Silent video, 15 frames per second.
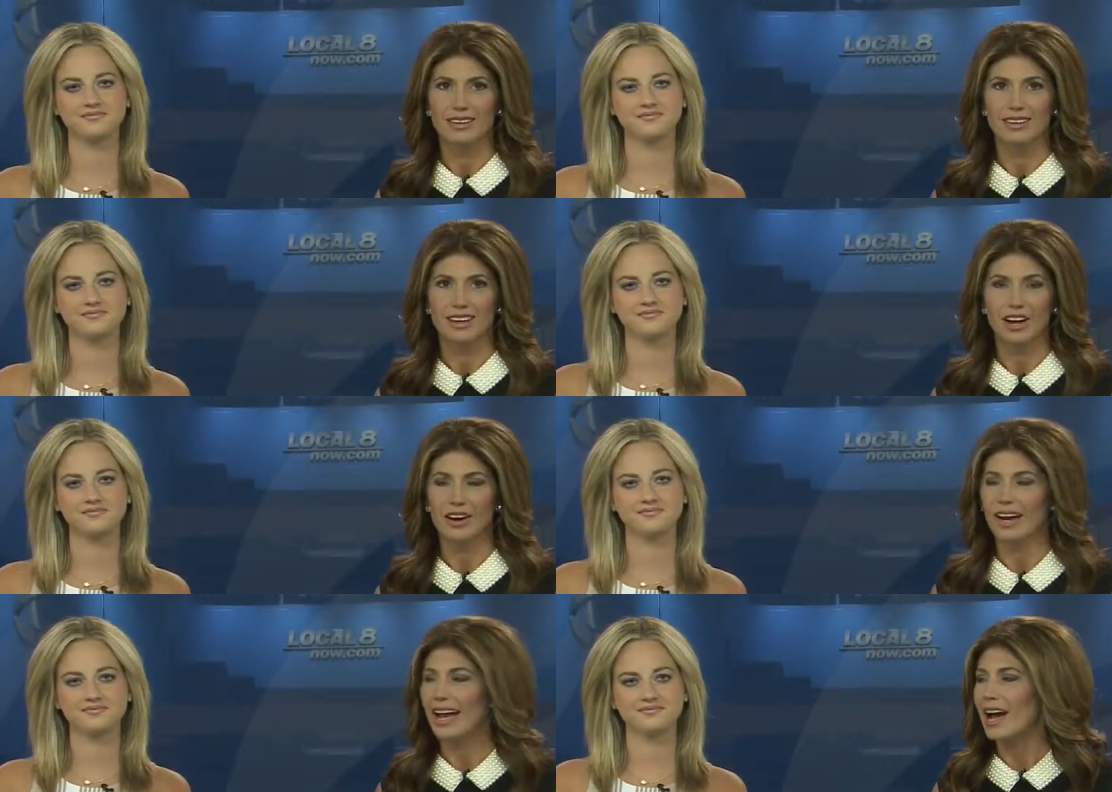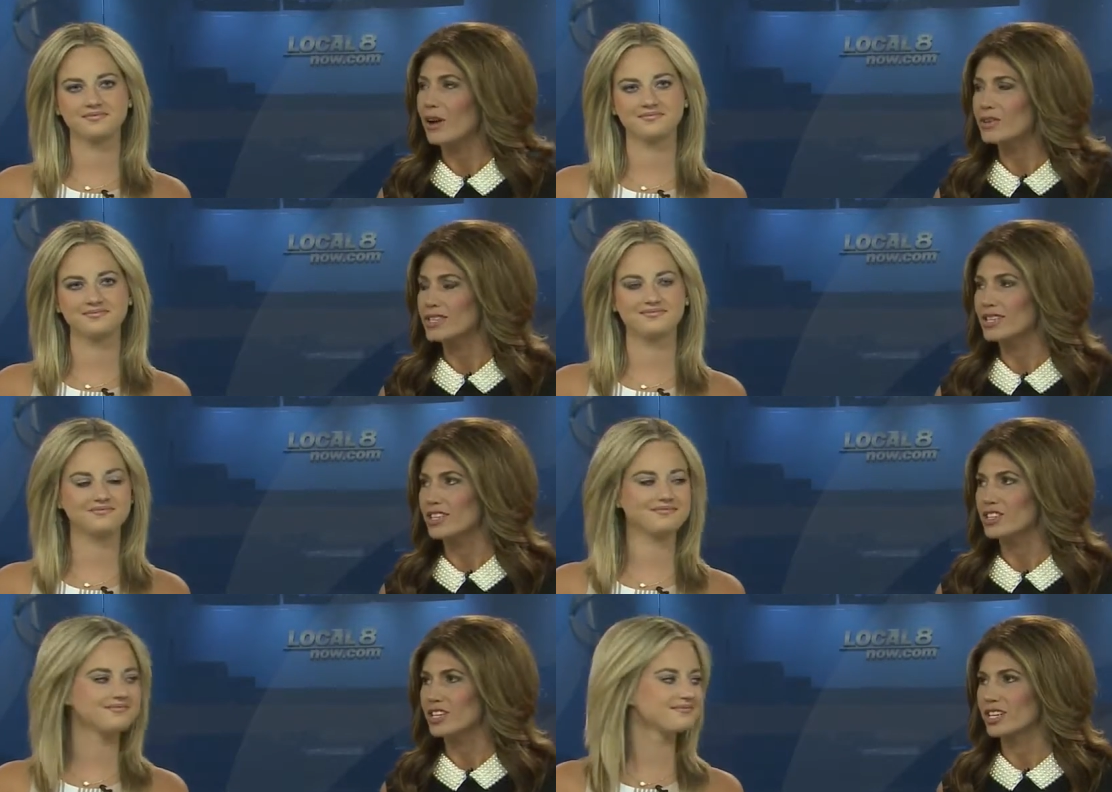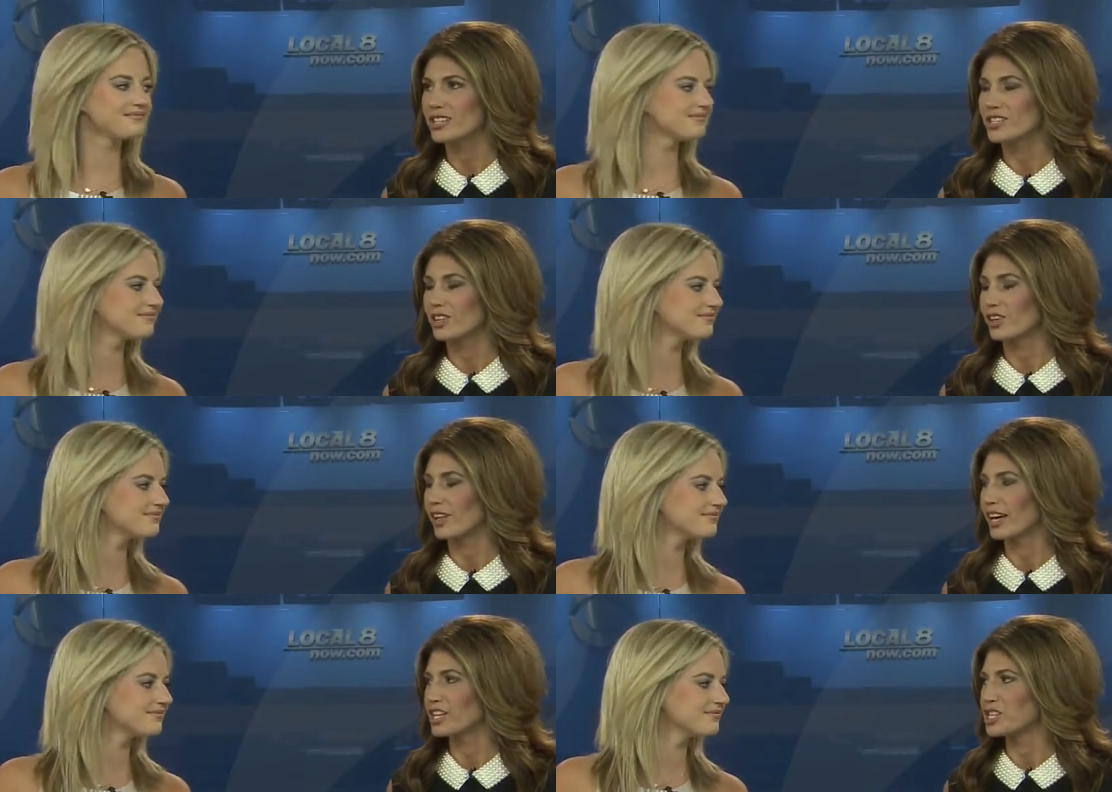Speaker 1: All right, how is it that she doesn't
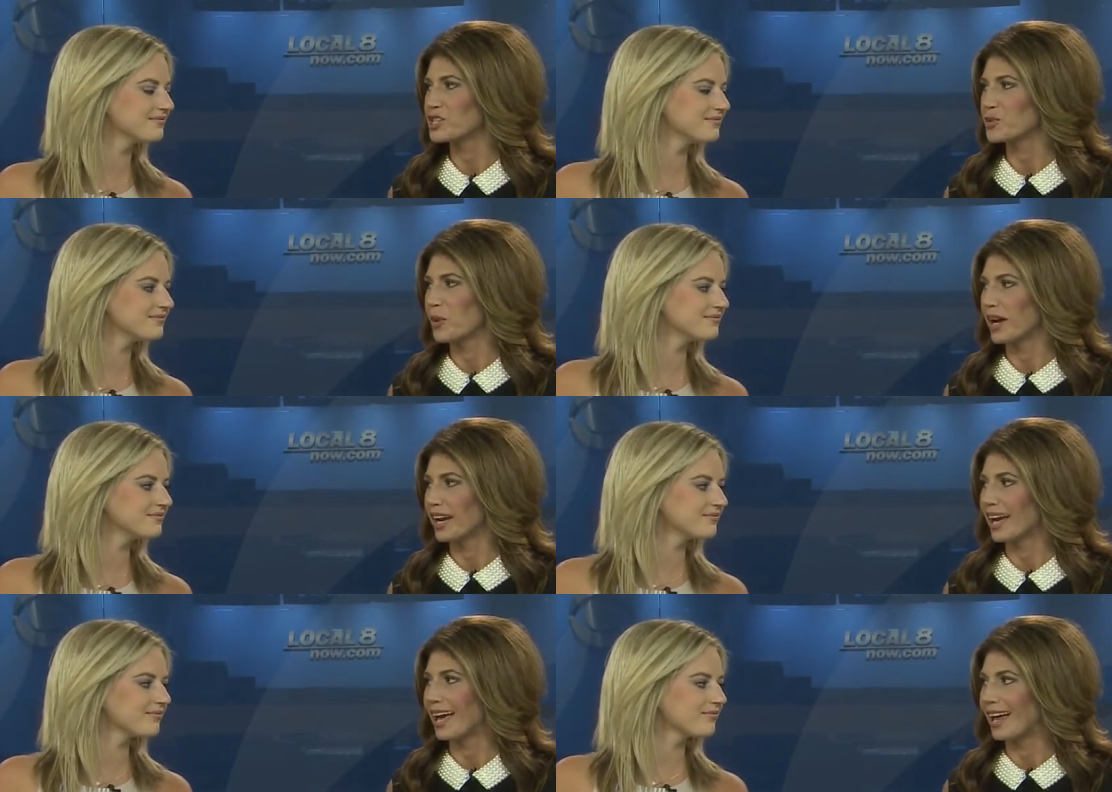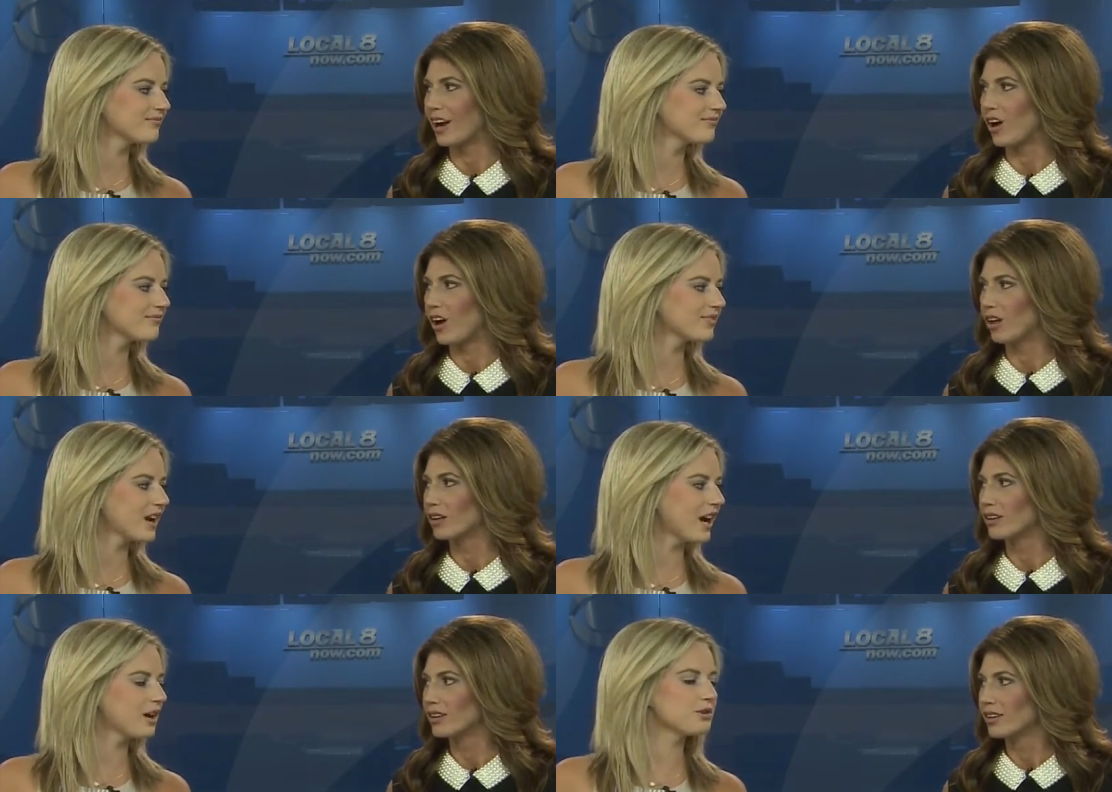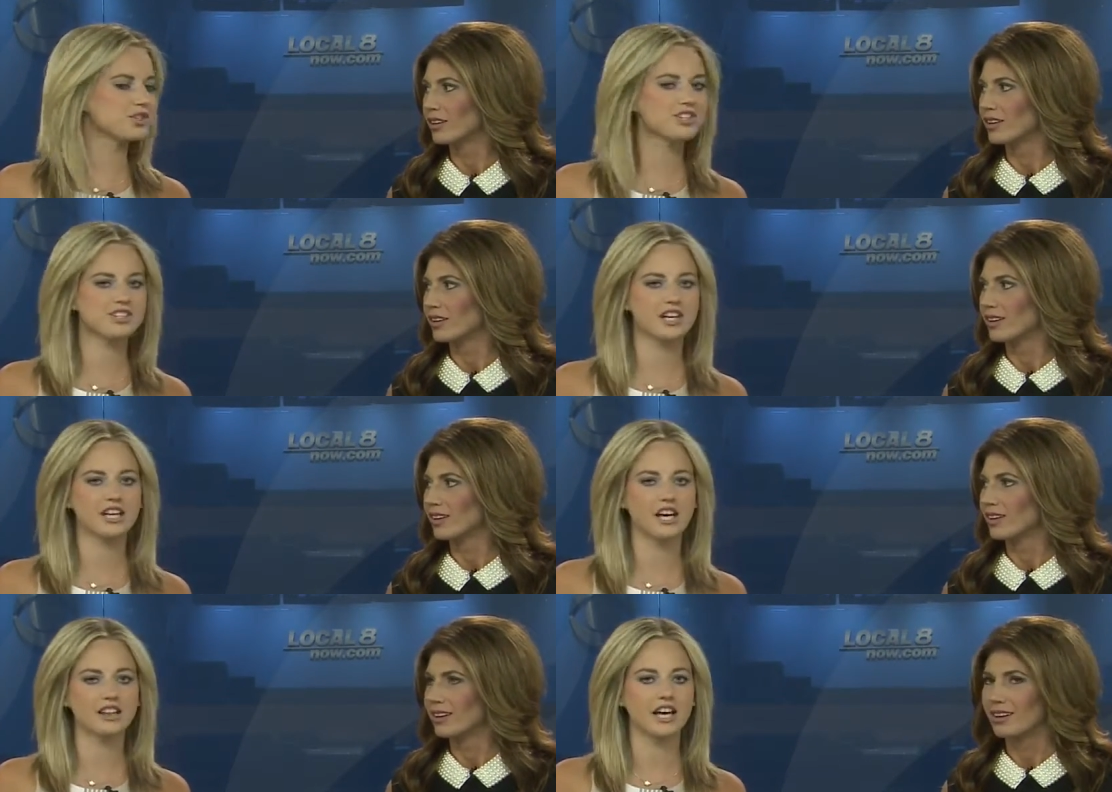look like she's sweating at all? I was just
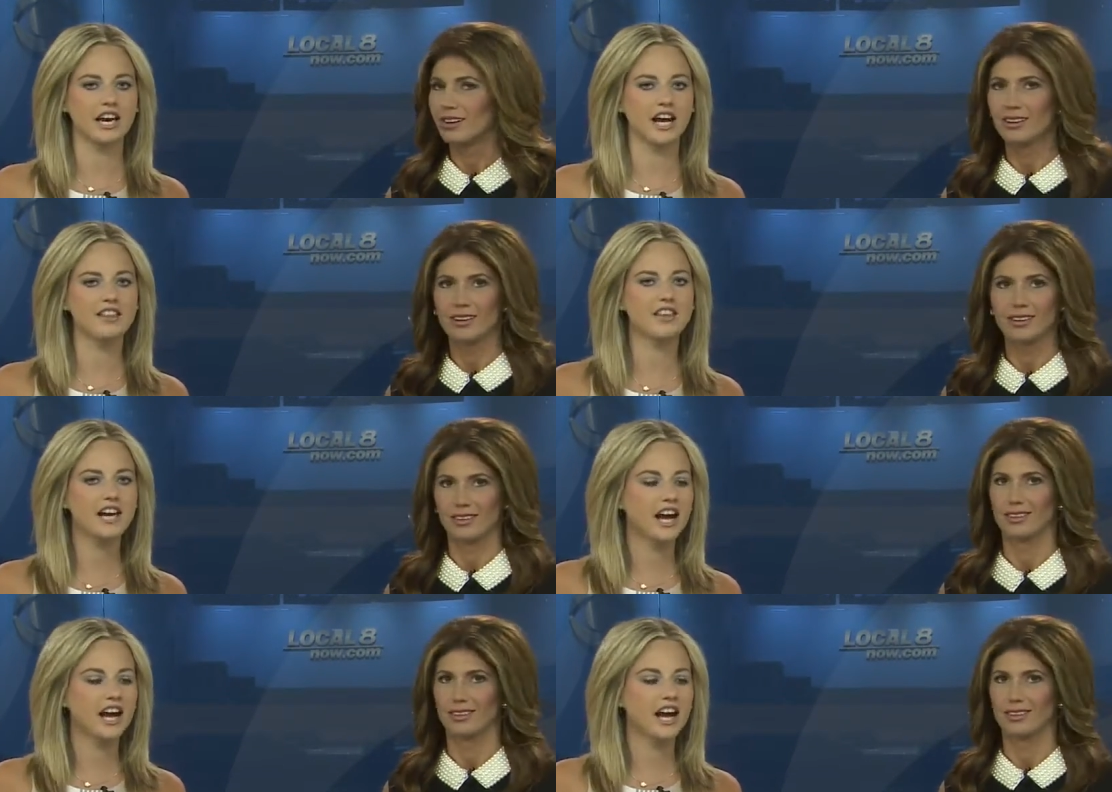thinking that. I think